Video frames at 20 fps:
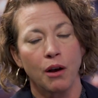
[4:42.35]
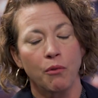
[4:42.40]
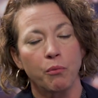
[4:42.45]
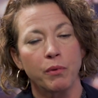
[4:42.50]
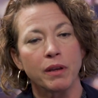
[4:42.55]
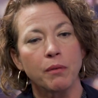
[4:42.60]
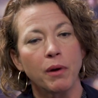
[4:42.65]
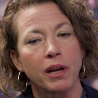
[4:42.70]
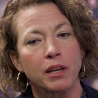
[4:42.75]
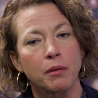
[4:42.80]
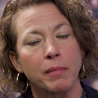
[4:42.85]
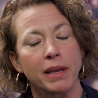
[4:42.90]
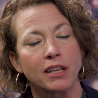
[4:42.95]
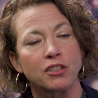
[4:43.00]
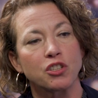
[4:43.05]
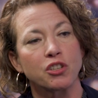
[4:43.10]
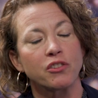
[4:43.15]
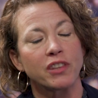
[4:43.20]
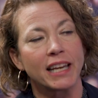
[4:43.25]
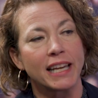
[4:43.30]
We want to make
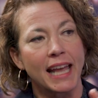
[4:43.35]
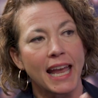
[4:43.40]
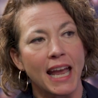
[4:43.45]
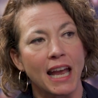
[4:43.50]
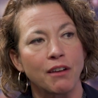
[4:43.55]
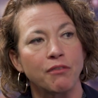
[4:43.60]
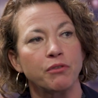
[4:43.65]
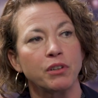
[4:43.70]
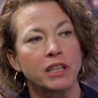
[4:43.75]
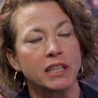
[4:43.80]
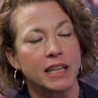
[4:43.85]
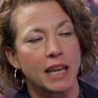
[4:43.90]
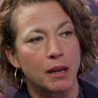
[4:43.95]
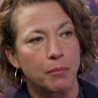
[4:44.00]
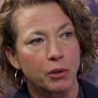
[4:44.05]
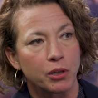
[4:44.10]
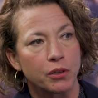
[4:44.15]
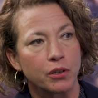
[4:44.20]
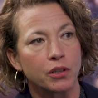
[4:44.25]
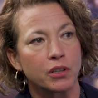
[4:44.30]
sure that every
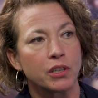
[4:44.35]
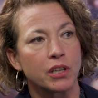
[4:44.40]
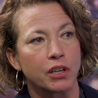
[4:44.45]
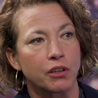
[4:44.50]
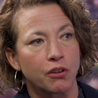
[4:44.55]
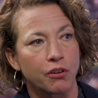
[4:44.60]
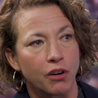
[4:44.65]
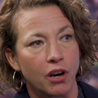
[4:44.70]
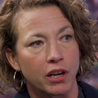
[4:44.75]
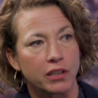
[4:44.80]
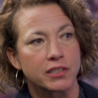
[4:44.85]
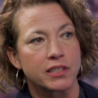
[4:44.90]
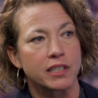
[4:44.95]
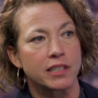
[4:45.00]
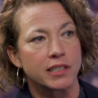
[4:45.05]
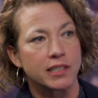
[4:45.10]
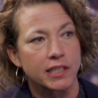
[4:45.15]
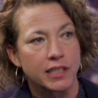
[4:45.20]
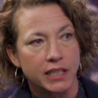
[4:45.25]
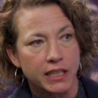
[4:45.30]
neighborhood across
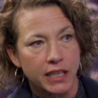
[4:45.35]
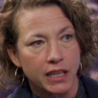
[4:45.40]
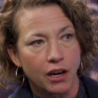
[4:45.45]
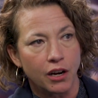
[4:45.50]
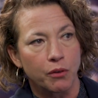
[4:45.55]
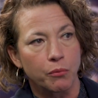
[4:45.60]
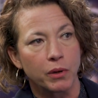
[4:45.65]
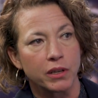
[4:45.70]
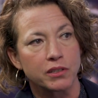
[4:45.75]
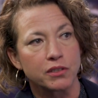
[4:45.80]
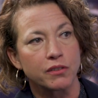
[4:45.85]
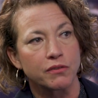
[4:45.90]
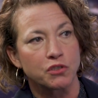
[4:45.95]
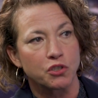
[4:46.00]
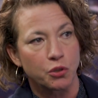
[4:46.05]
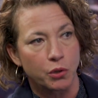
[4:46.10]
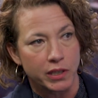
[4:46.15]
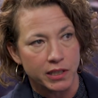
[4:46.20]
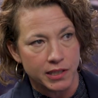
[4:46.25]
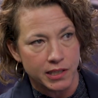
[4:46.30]
the city are ones of
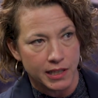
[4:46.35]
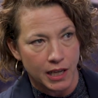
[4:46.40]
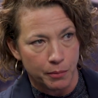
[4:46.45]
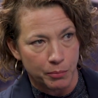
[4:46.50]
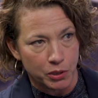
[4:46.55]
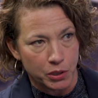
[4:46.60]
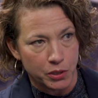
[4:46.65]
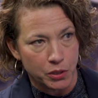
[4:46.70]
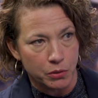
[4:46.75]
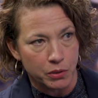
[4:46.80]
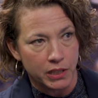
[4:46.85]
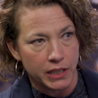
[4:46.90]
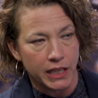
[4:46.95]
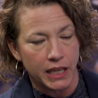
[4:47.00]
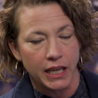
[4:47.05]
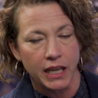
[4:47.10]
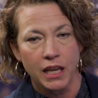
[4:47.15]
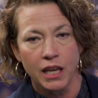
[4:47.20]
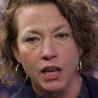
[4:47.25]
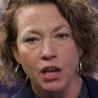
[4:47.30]
choice and
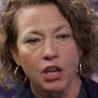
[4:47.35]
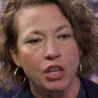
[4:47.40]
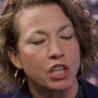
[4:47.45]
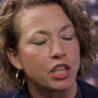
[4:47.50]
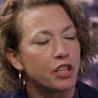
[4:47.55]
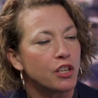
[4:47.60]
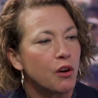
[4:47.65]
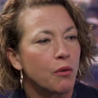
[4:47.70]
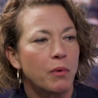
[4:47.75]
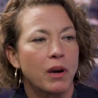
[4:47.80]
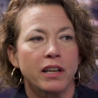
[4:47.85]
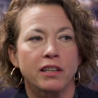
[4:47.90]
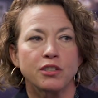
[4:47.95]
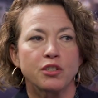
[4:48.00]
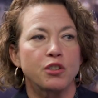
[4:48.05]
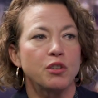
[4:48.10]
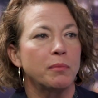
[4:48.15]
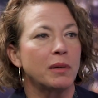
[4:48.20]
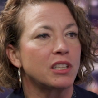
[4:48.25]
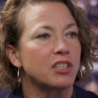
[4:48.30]
opportunity. You don't want
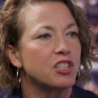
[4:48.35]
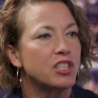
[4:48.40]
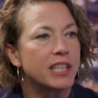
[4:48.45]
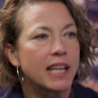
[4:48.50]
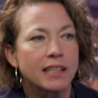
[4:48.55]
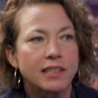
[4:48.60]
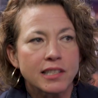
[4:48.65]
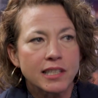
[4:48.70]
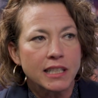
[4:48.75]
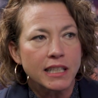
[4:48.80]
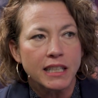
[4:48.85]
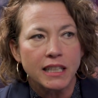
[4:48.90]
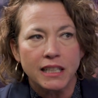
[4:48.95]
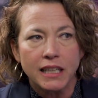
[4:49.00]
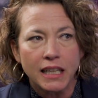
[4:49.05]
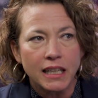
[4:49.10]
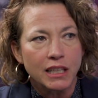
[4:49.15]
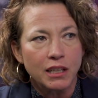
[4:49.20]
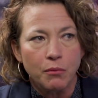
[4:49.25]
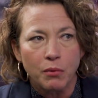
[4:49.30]
too much density in
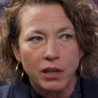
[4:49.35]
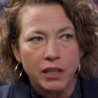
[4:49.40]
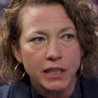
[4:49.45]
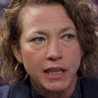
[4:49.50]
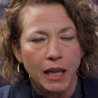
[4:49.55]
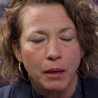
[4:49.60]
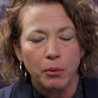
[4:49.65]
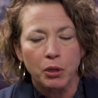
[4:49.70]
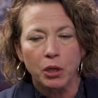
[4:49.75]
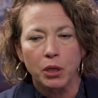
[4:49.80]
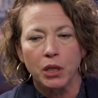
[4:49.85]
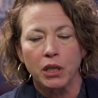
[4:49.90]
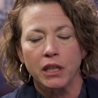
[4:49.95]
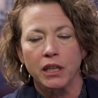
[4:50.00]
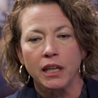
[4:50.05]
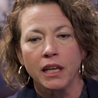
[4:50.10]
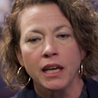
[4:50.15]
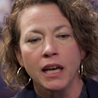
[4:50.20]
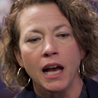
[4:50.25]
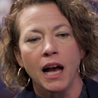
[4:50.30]
any one
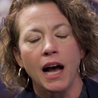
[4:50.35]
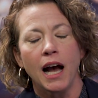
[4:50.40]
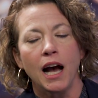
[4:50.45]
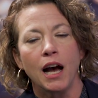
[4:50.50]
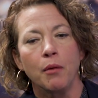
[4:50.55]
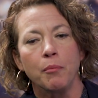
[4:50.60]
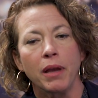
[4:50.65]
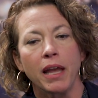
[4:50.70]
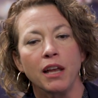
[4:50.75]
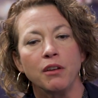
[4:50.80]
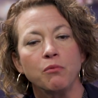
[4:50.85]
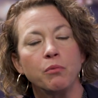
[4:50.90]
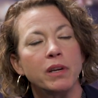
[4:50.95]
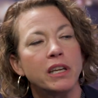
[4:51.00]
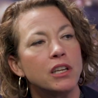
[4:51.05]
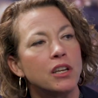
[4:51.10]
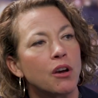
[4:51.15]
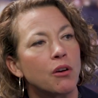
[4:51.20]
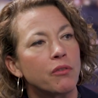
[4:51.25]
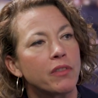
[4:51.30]
neighborhood, and
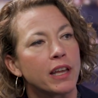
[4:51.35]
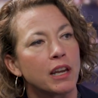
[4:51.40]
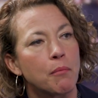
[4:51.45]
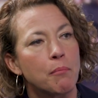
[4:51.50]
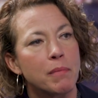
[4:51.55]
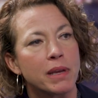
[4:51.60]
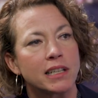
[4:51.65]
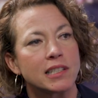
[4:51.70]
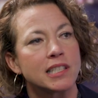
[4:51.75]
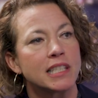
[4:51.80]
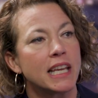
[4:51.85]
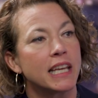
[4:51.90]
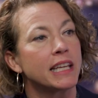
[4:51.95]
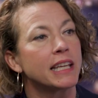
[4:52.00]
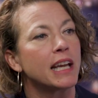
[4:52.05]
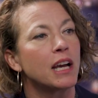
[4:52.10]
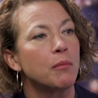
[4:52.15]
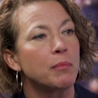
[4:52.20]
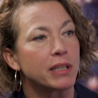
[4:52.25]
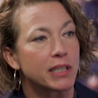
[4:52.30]
we know that a mixed
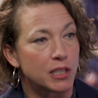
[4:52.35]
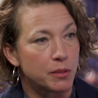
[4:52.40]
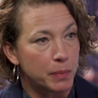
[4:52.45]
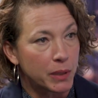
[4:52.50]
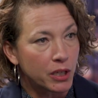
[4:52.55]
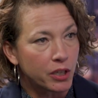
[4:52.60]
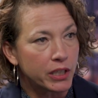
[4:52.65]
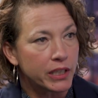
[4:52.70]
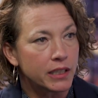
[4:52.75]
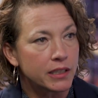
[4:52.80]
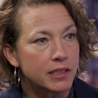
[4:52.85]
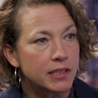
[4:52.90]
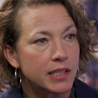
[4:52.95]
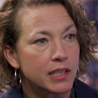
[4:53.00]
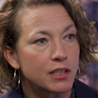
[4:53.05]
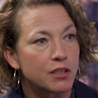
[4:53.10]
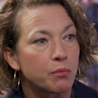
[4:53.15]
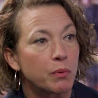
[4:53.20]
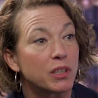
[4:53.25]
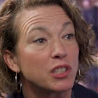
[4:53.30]
income experience
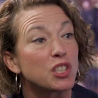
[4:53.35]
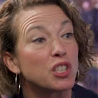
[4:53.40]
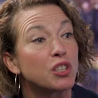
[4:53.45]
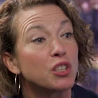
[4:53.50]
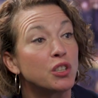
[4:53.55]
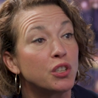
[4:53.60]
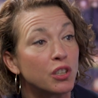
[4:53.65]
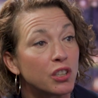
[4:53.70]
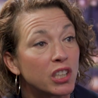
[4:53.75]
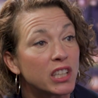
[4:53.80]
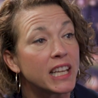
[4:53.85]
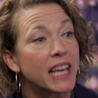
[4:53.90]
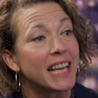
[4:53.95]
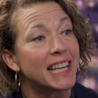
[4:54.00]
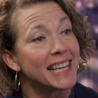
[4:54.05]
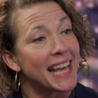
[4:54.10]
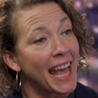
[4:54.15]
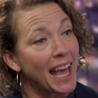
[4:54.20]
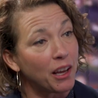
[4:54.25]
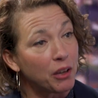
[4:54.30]
is what's good
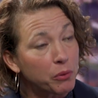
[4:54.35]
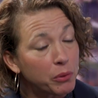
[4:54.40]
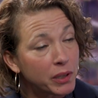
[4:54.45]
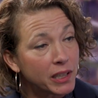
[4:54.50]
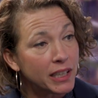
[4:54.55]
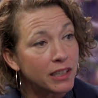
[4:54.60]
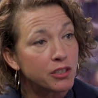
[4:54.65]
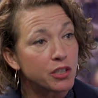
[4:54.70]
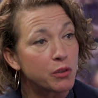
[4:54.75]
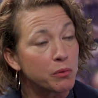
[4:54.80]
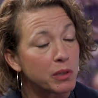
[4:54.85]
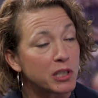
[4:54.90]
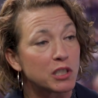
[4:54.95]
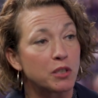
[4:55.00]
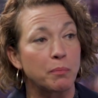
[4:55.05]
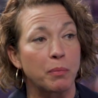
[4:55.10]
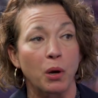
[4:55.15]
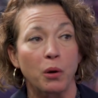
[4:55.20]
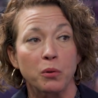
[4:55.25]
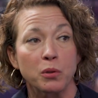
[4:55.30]
and healthy to
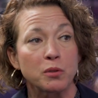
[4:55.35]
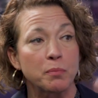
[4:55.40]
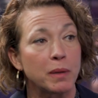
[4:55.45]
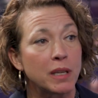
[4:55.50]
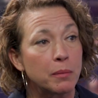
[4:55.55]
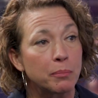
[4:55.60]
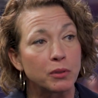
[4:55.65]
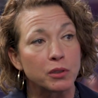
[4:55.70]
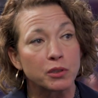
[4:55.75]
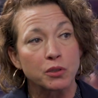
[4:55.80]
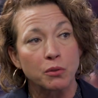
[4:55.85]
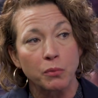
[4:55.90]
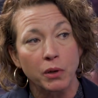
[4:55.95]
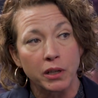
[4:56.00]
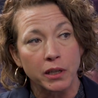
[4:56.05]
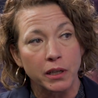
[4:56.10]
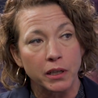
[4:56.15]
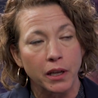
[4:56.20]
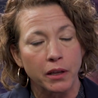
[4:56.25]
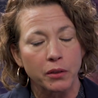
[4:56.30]
expose people to
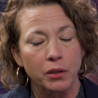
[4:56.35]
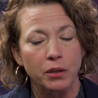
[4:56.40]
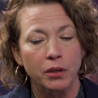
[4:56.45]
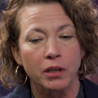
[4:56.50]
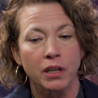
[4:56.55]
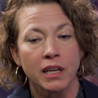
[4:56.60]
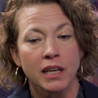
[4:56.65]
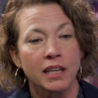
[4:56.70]
one another,